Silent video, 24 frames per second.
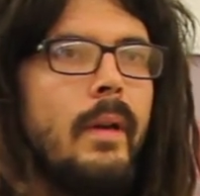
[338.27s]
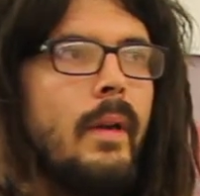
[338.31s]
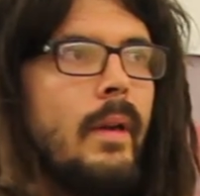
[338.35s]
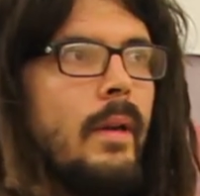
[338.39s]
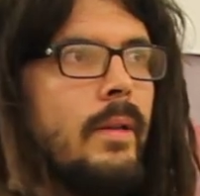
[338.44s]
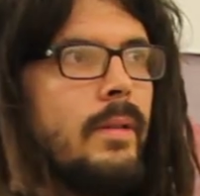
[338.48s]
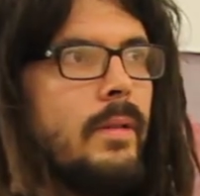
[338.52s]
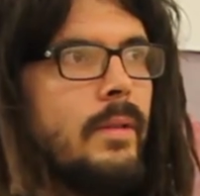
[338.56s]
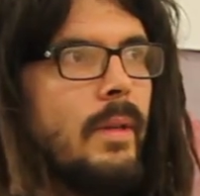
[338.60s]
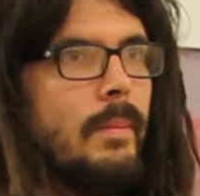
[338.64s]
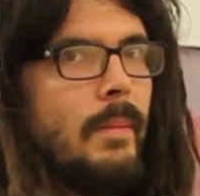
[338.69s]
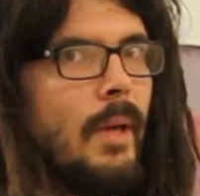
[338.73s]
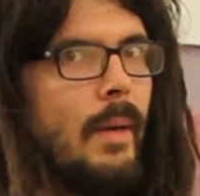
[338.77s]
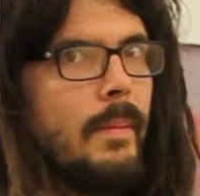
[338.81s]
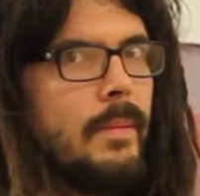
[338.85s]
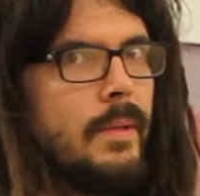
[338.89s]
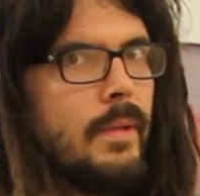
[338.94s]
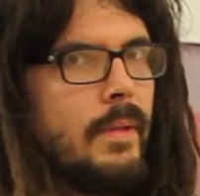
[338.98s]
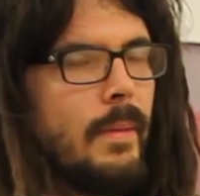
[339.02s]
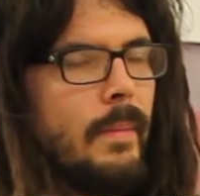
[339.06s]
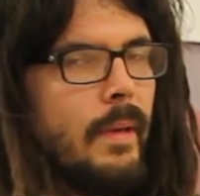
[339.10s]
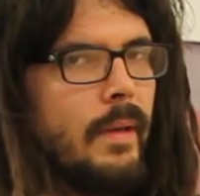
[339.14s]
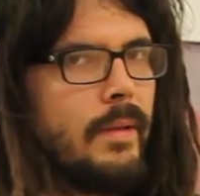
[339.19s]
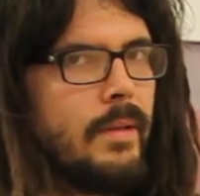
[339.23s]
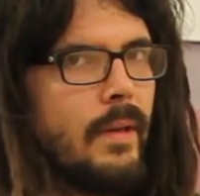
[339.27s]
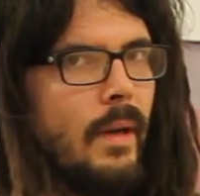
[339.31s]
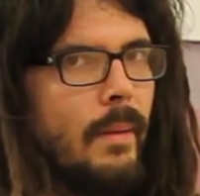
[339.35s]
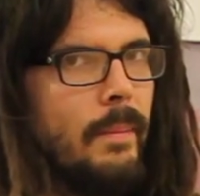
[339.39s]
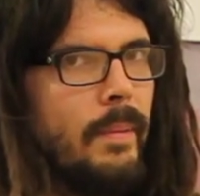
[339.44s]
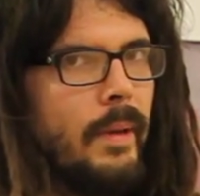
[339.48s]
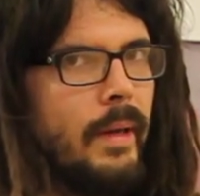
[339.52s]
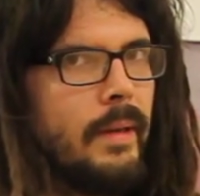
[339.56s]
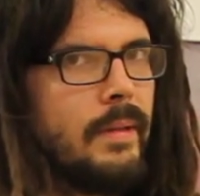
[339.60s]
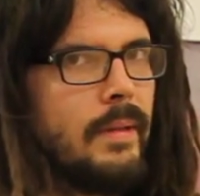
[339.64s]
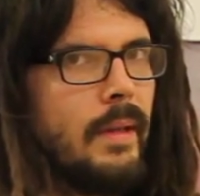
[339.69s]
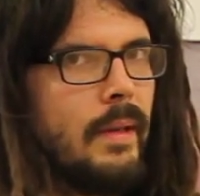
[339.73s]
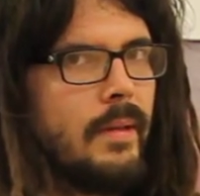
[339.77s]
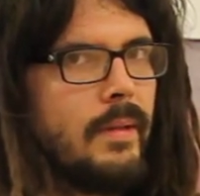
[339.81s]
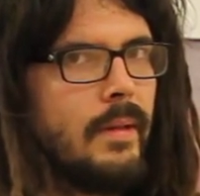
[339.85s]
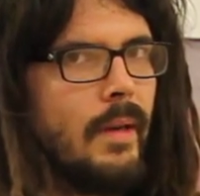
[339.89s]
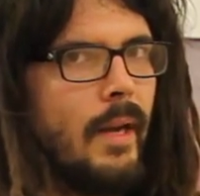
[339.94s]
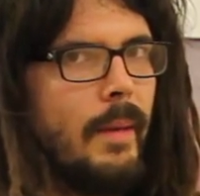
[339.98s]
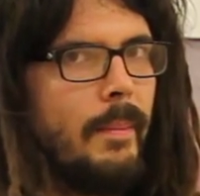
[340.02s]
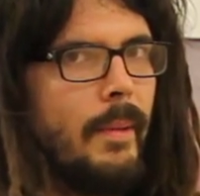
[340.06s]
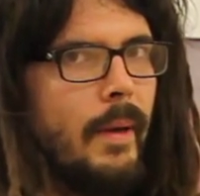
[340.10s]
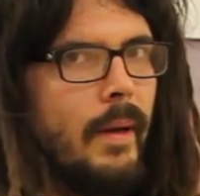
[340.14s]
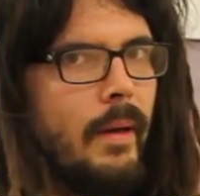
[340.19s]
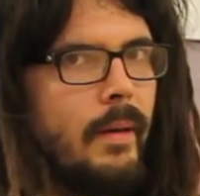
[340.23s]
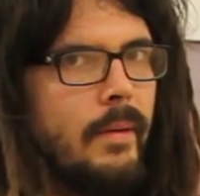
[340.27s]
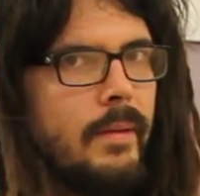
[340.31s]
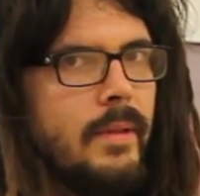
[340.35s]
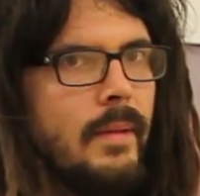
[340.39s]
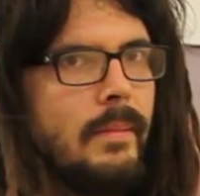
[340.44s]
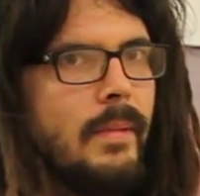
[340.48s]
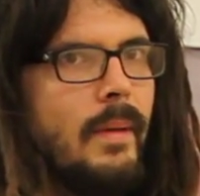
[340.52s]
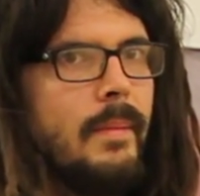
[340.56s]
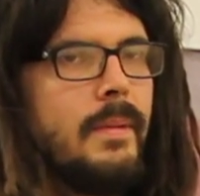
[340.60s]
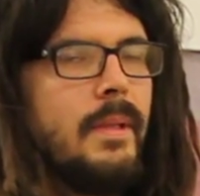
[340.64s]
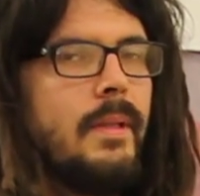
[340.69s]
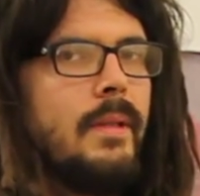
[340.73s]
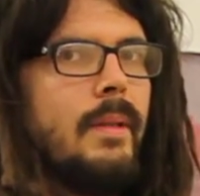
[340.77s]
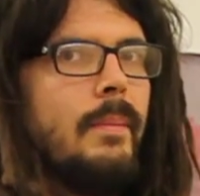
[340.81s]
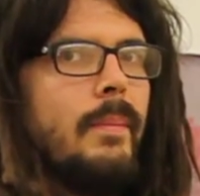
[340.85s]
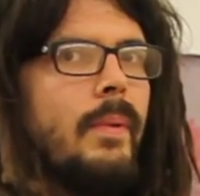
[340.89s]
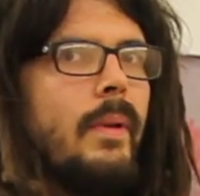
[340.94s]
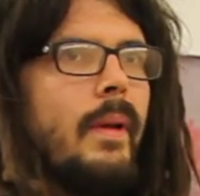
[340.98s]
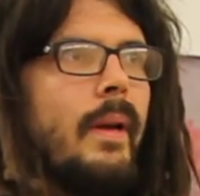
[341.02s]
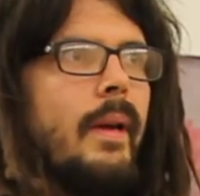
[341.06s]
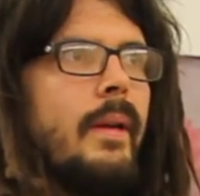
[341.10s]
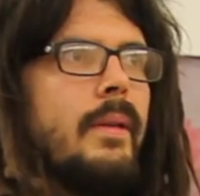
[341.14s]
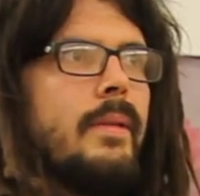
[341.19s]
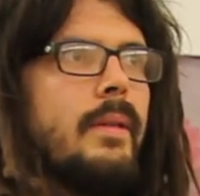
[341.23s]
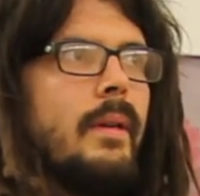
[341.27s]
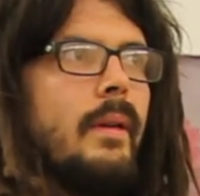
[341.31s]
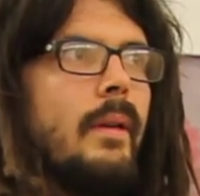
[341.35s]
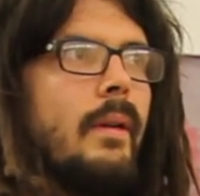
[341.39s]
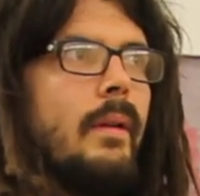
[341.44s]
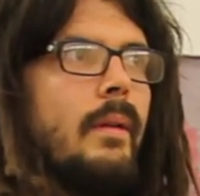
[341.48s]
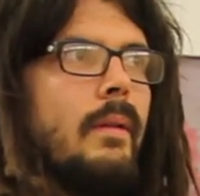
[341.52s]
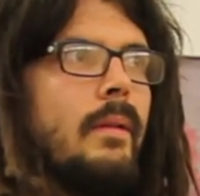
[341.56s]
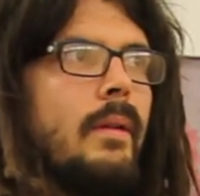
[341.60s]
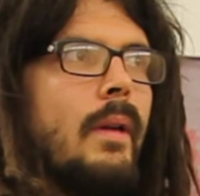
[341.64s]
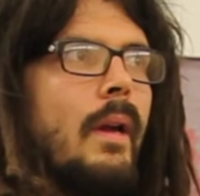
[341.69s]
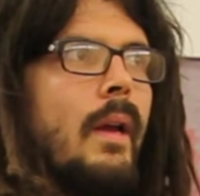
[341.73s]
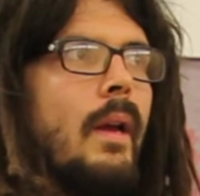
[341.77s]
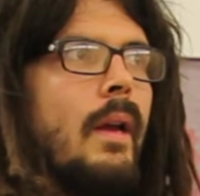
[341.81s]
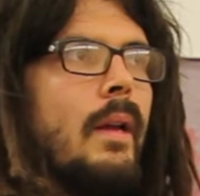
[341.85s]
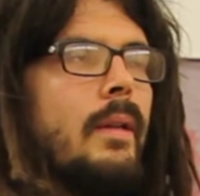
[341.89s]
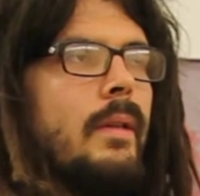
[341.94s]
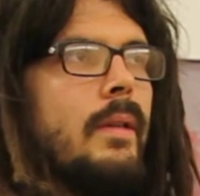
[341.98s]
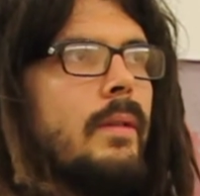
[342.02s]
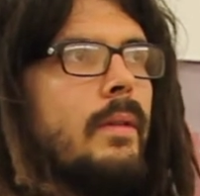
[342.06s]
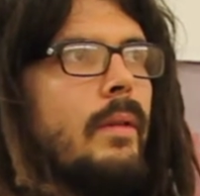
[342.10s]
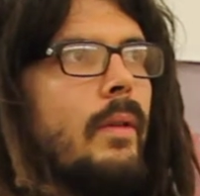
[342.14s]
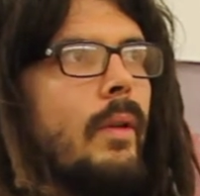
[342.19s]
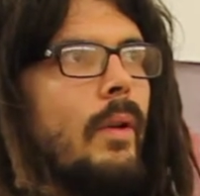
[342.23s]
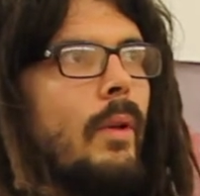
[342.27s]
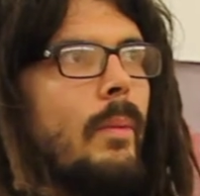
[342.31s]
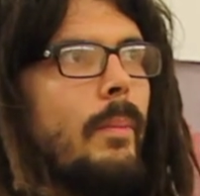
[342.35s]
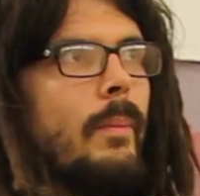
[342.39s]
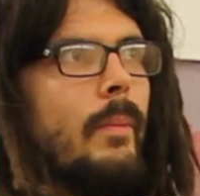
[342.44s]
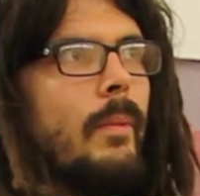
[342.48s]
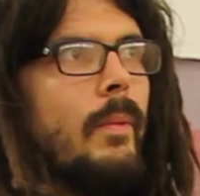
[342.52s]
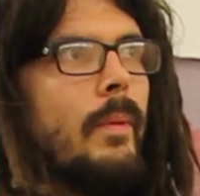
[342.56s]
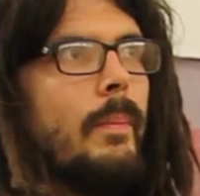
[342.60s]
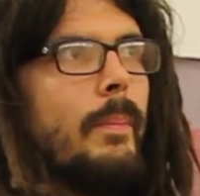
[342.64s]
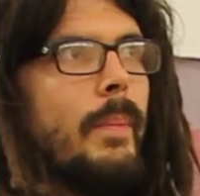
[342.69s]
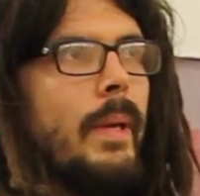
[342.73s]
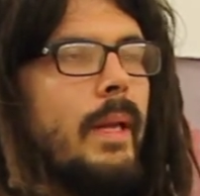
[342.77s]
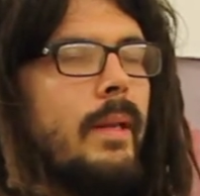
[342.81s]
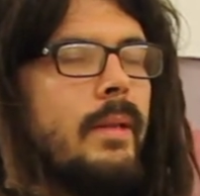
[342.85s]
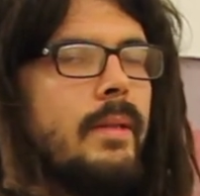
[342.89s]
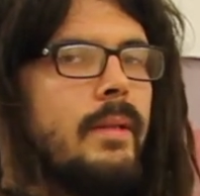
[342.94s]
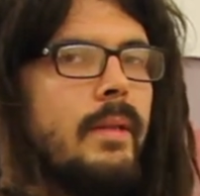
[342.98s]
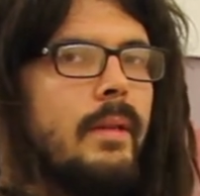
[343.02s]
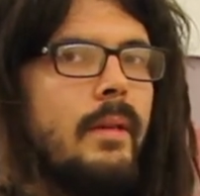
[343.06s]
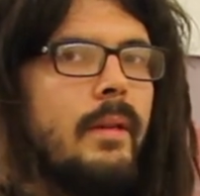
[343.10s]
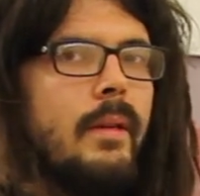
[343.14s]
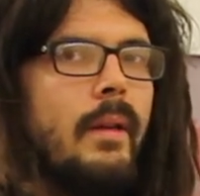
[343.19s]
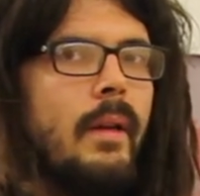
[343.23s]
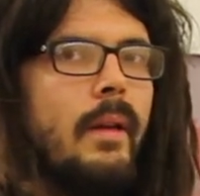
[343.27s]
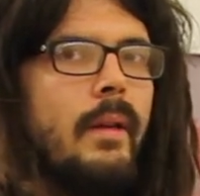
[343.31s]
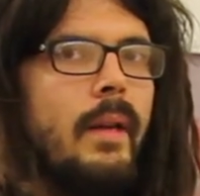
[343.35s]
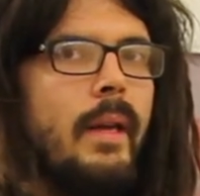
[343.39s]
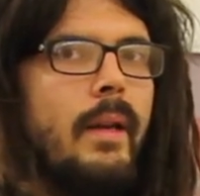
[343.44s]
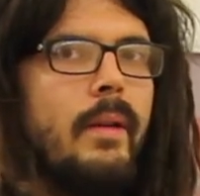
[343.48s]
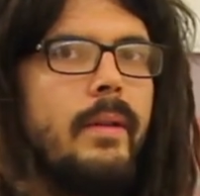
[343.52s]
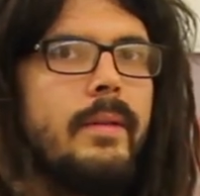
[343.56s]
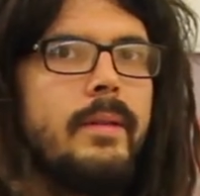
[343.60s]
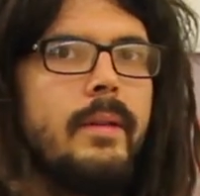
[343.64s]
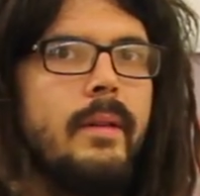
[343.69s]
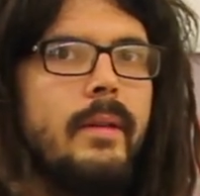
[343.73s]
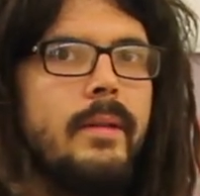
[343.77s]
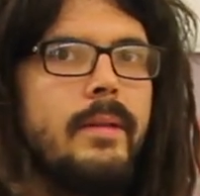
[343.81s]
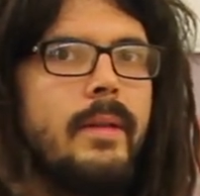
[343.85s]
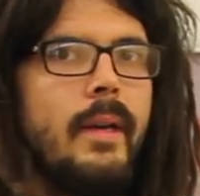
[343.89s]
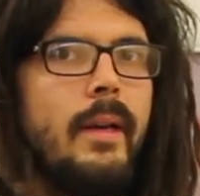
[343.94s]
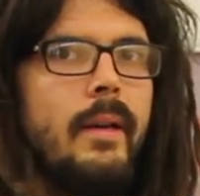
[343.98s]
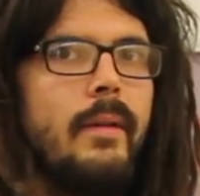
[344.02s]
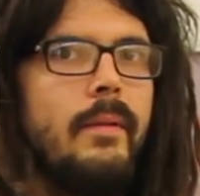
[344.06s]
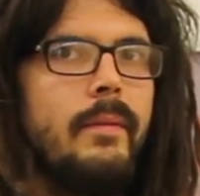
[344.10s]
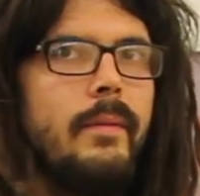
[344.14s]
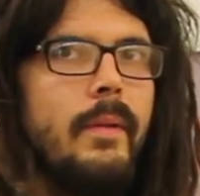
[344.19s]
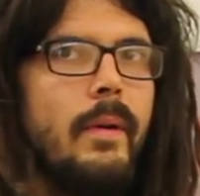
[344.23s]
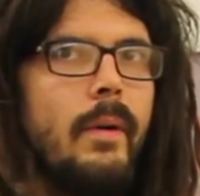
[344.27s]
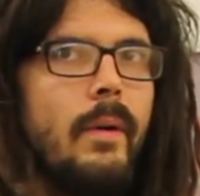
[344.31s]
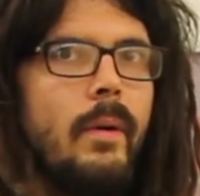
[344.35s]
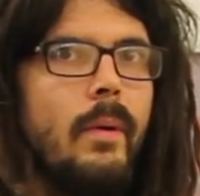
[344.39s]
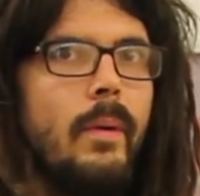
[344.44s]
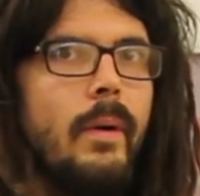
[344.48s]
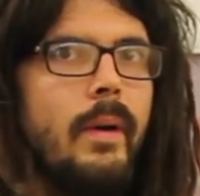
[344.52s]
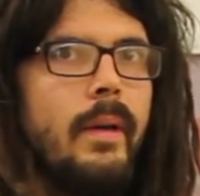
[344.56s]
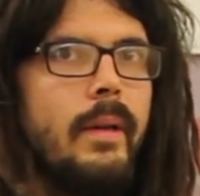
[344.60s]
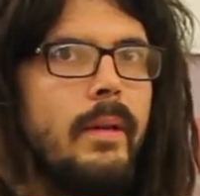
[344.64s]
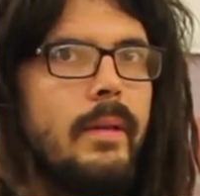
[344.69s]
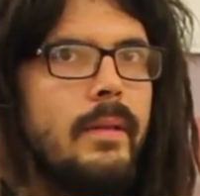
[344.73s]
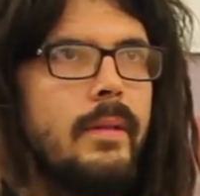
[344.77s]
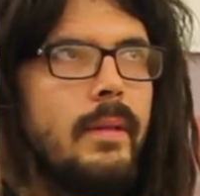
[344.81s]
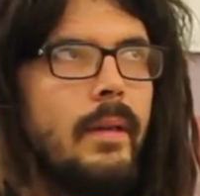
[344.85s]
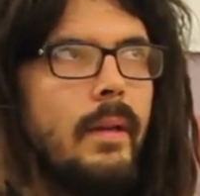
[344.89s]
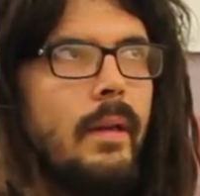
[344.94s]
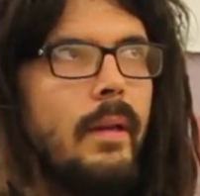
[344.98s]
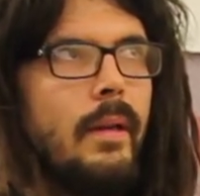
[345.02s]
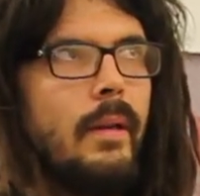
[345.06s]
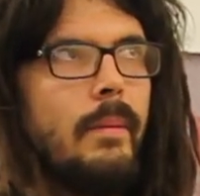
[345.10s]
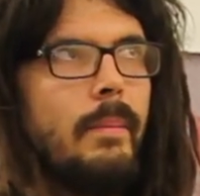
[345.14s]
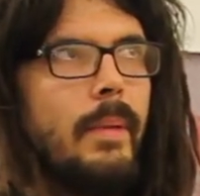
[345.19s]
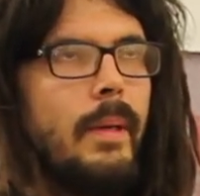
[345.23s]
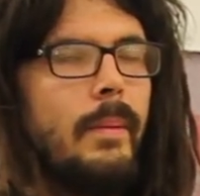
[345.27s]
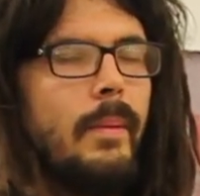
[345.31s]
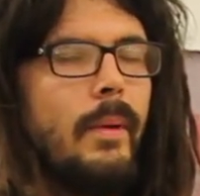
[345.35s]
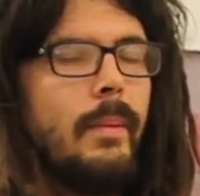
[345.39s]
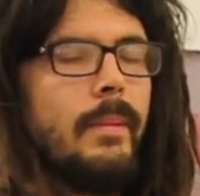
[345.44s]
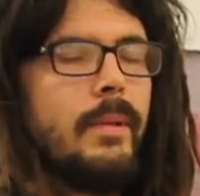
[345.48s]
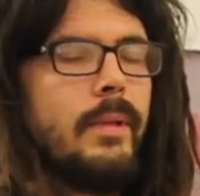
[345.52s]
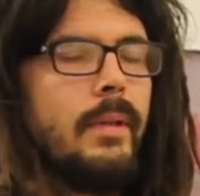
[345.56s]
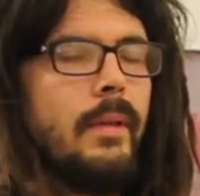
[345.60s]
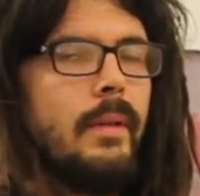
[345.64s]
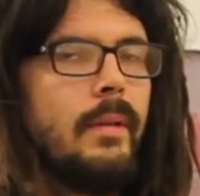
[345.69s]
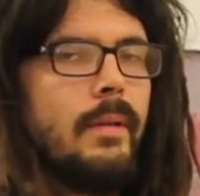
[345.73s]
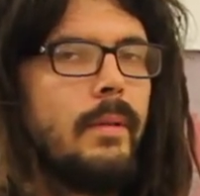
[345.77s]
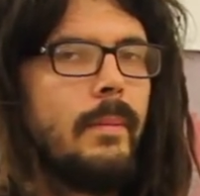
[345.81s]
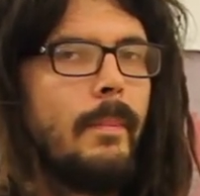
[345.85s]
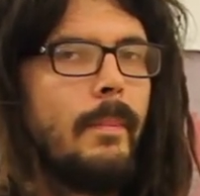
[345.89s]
So sometimes it's something as complex as an iPad, and sometimes as simple as just little pins and nails inside of organs and pinball machines.